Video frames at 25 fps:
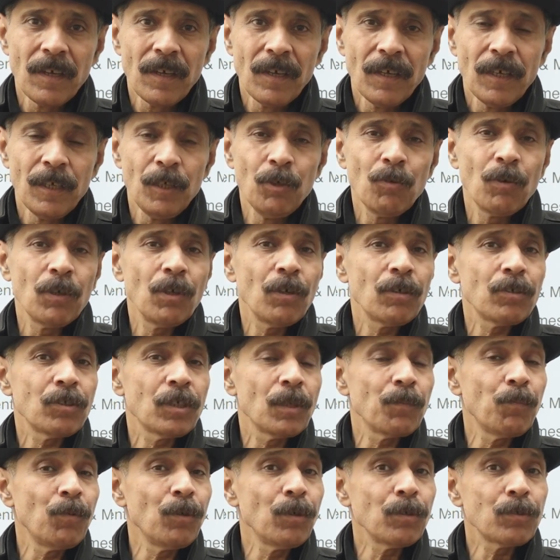You are not
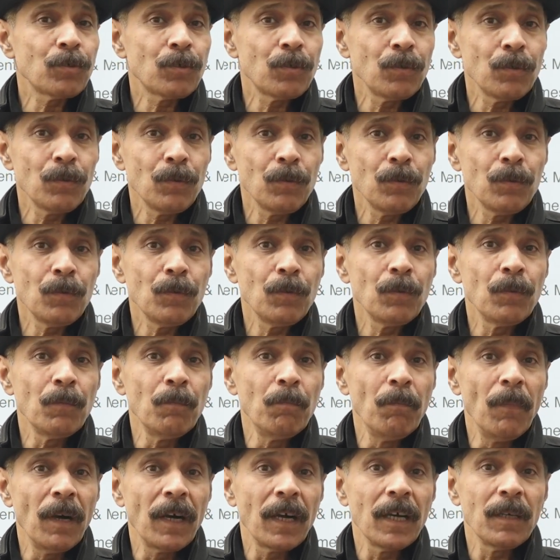supposed to
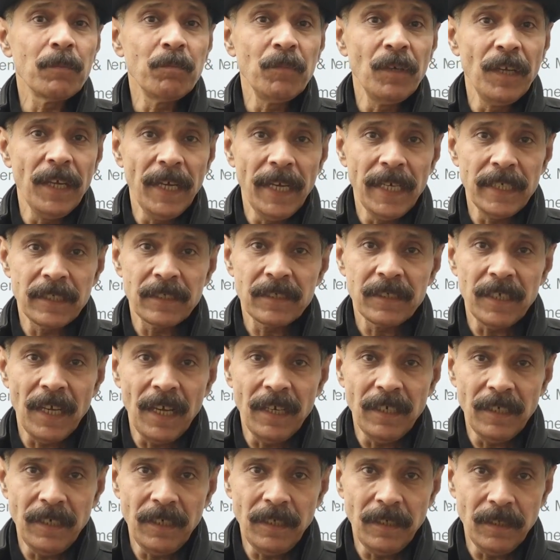mug up dates
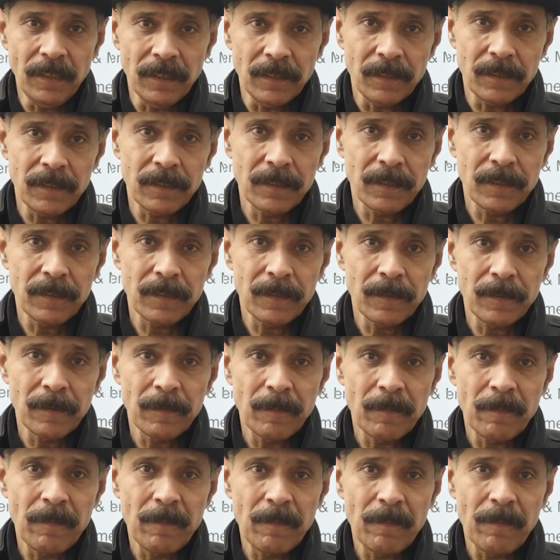and years,
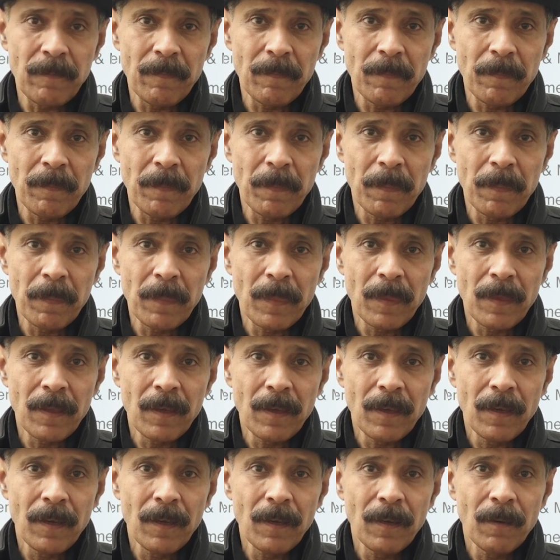
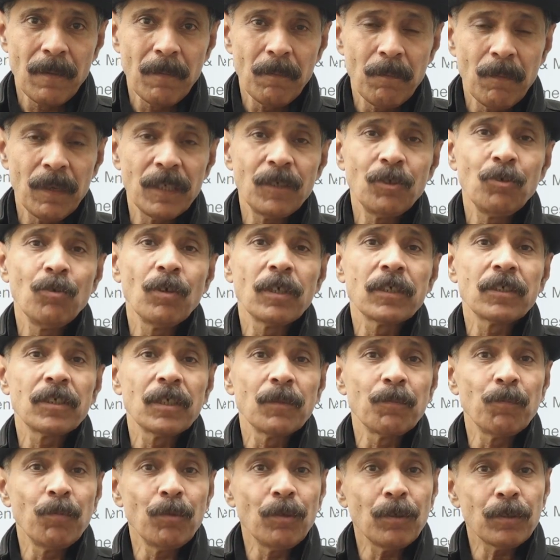but you are
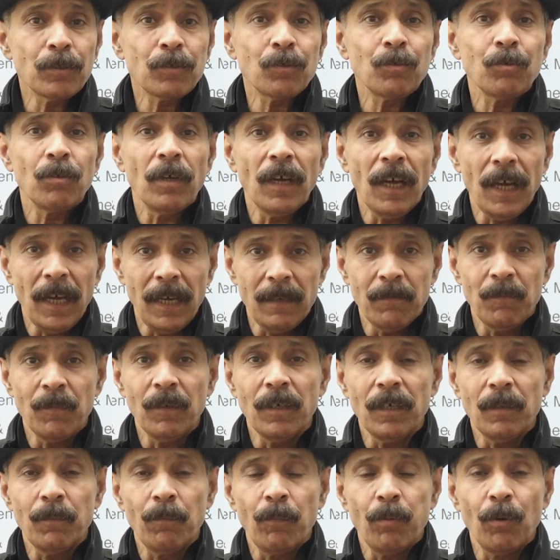supposed to have
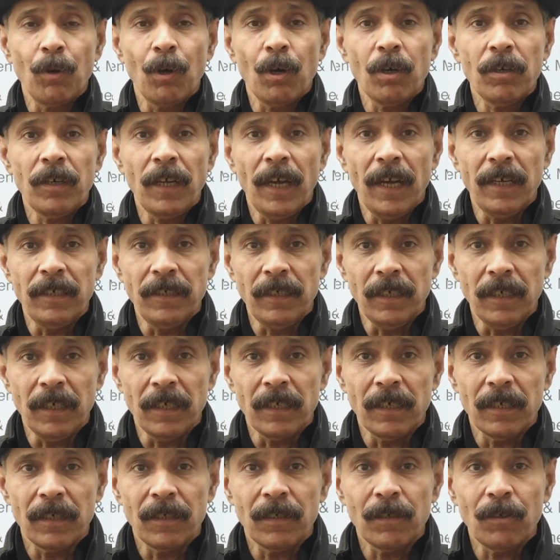a broad idea
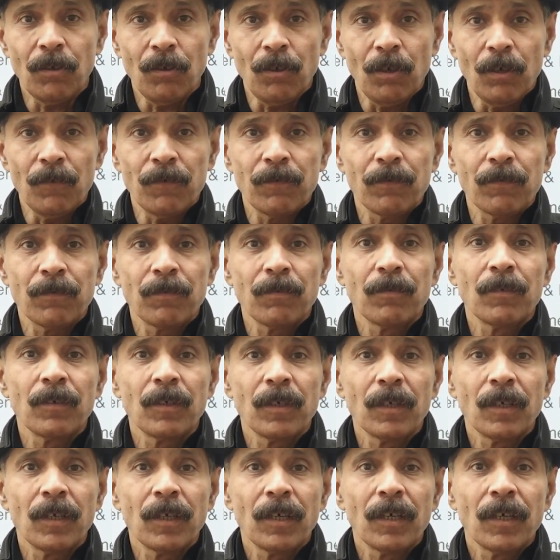of
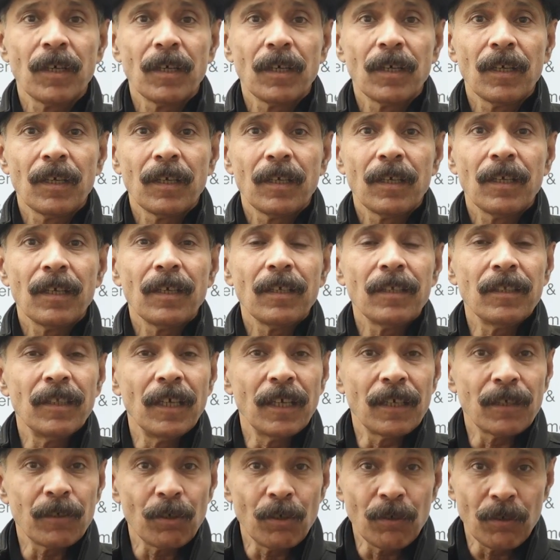the
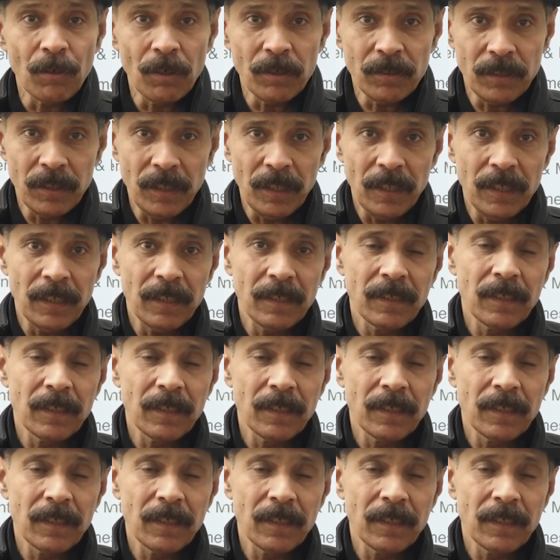chronology.